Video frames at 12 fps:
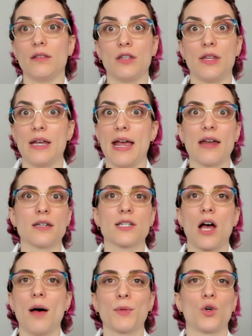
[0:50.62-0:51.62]
the
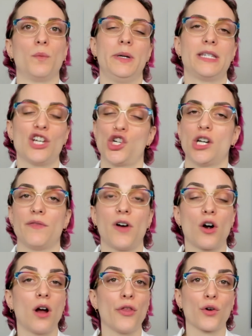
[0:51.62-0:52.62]
anatomical position of
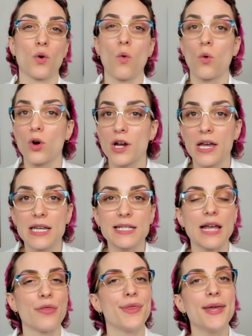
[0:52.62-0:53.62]
our other organs
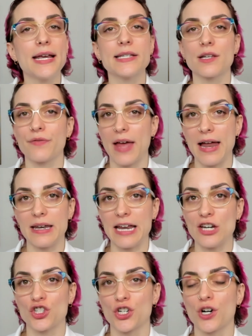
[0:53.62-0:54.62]
and things of that
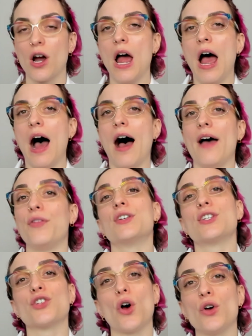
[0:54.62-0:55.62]
nature. This
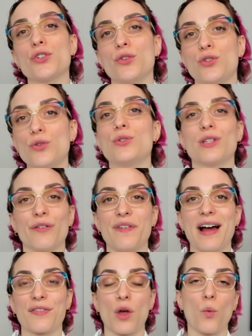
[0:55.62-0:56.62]
is also due to the
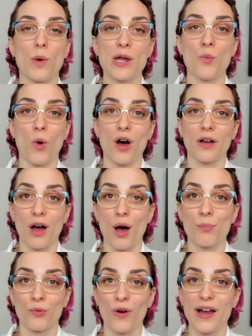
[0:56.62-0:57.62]
fact that we walk
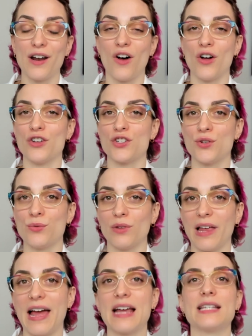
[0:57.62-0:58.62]
upright on two
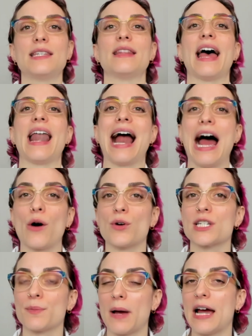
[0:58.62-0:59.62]
legs, that our
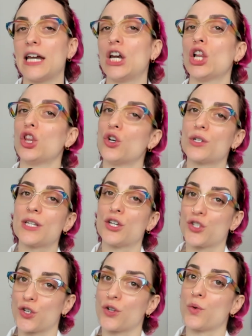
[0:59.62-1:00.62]
spine looks a
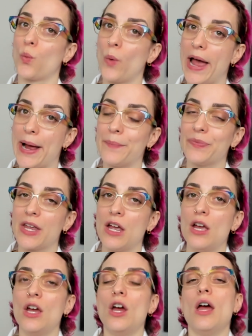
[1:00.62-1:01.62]
certain way.
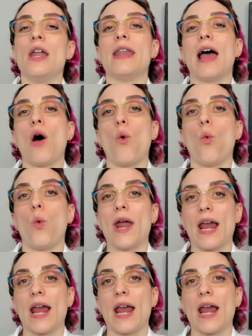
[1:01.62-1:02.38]
Now, when